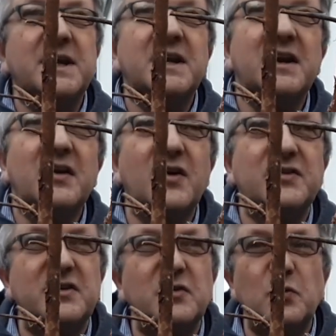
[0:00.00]
I mean, in an
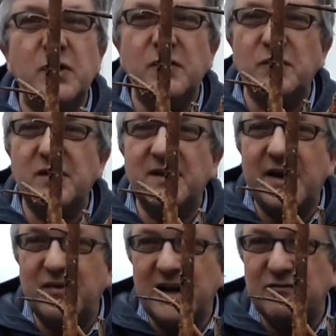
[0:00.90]
ideal world,
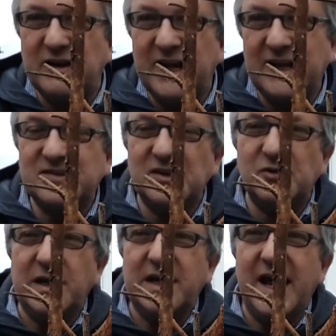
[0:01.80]
I'd have a lovely
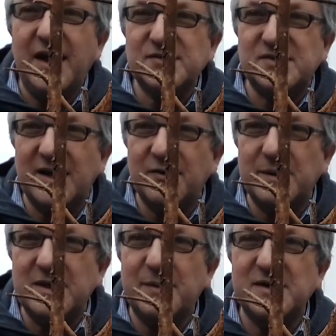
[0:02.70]
heated greenhouse, and that
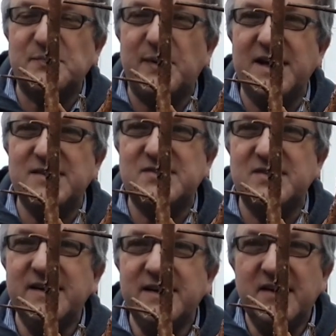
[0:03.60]
would be the best
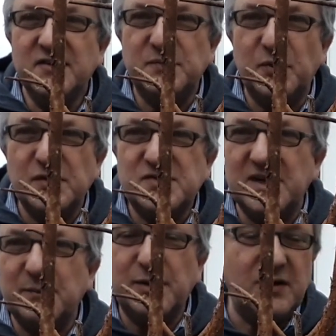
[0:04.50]
place to put a
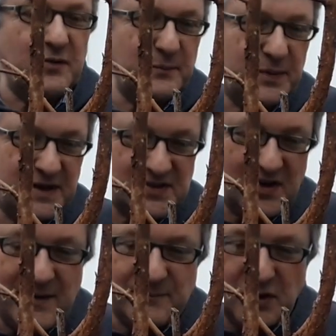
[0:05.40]
sick plant, but
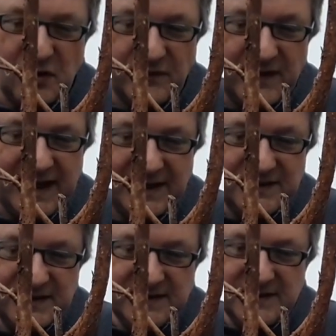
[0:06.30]
as I haven't got
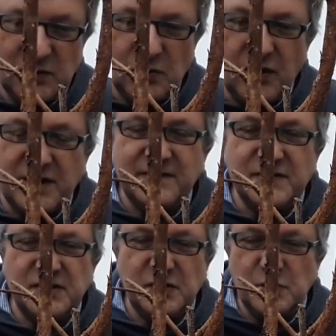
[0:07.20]
that, all I
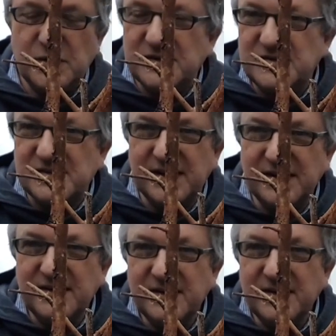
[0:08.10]
can do is